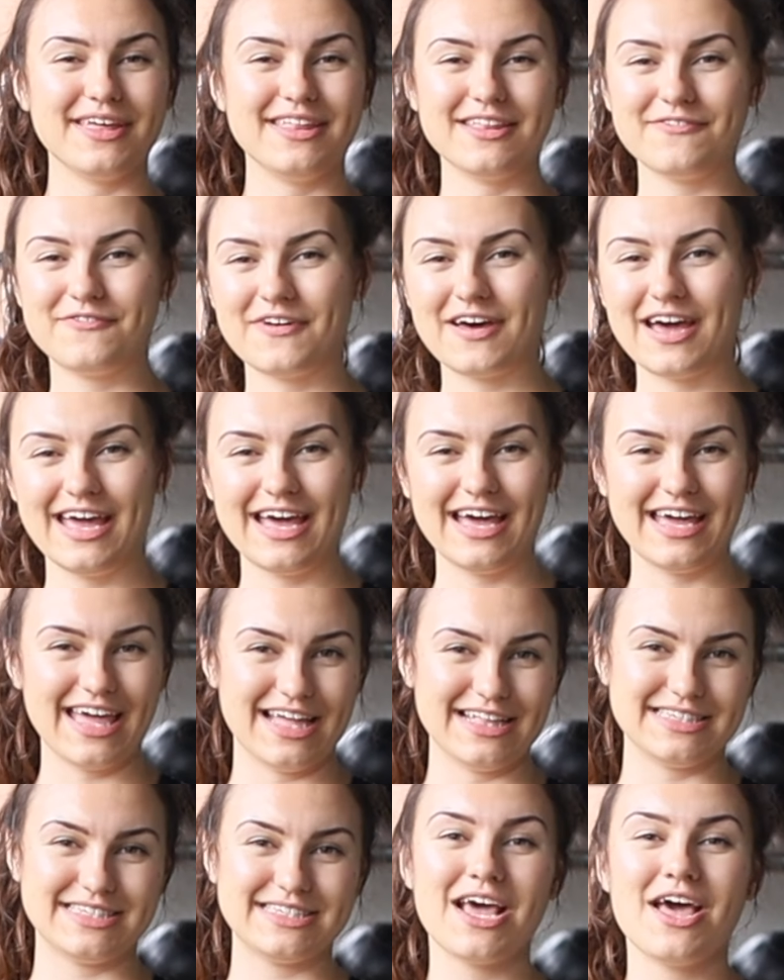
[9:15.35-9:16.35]
in the fight
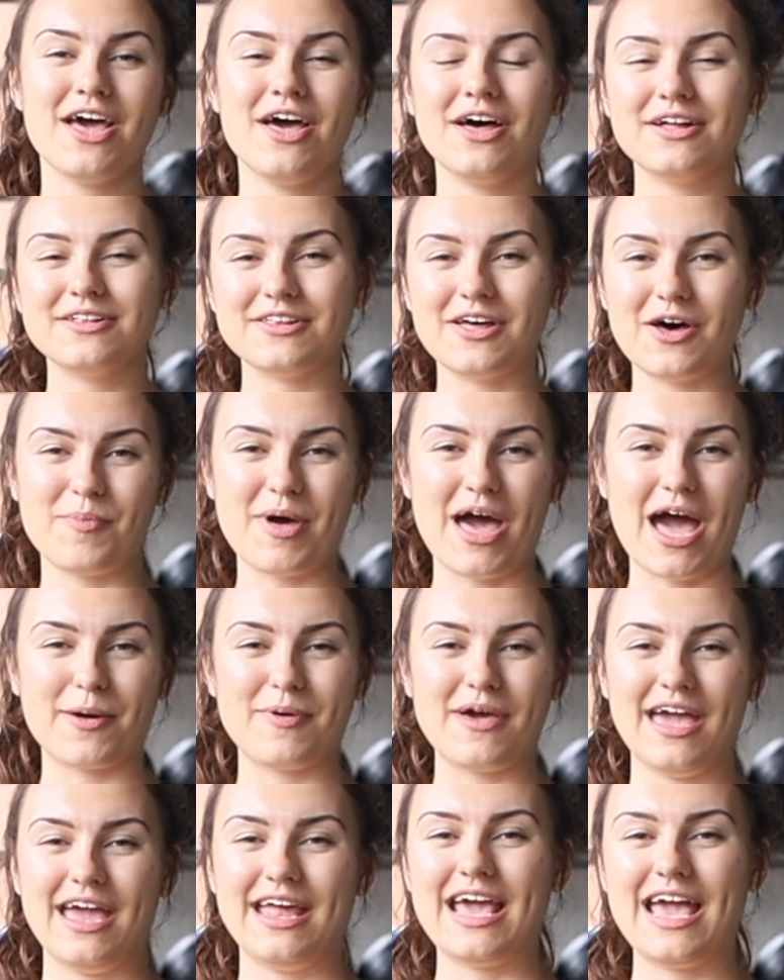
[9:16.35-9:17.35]
against low back
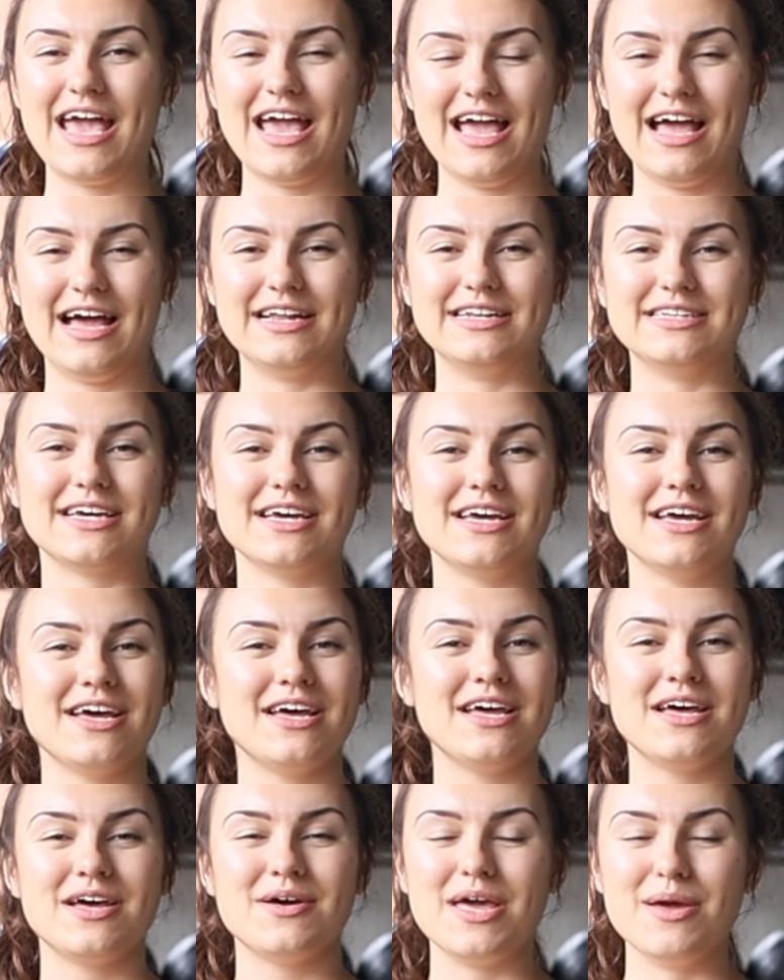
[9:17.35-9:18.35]
pain and
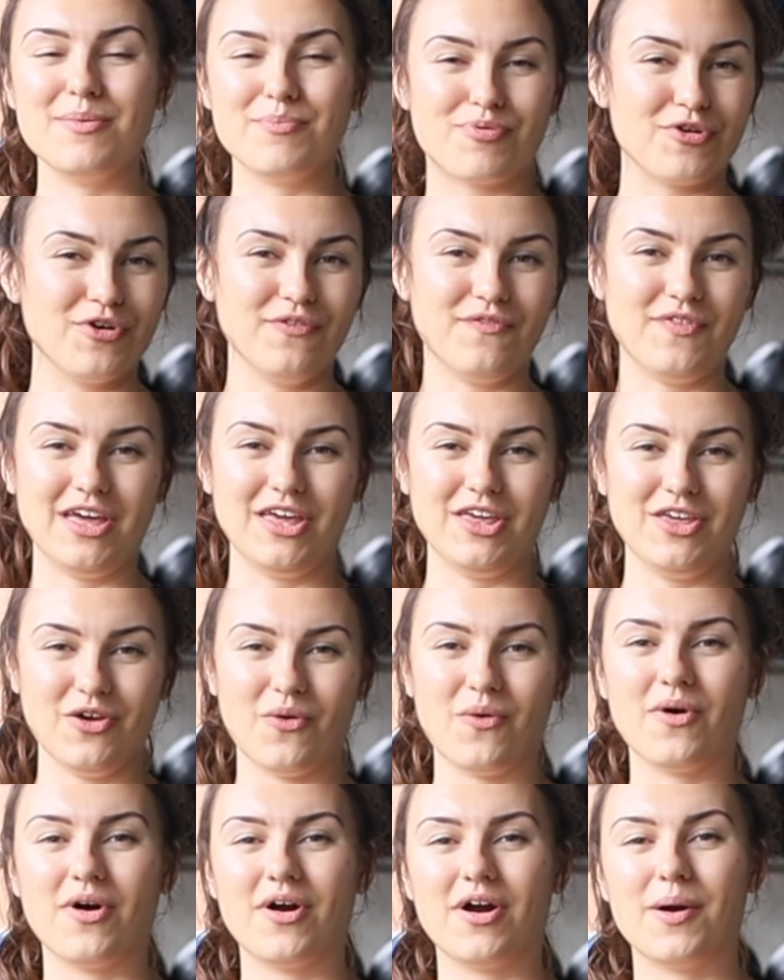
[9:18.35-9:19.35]
improving
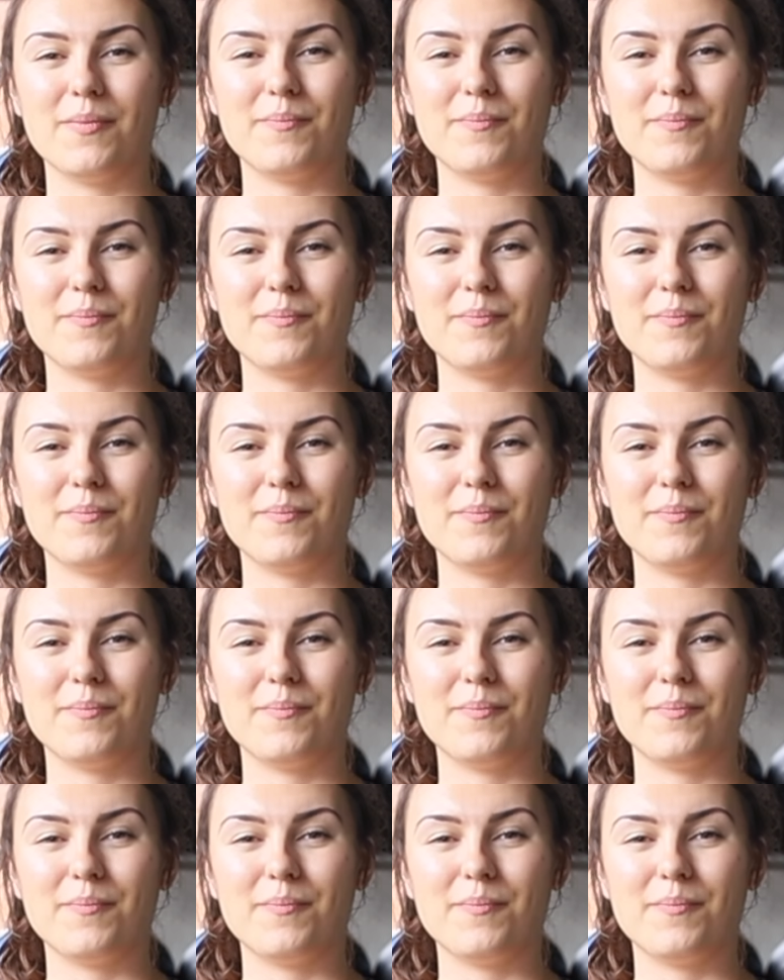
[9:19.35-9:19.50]
your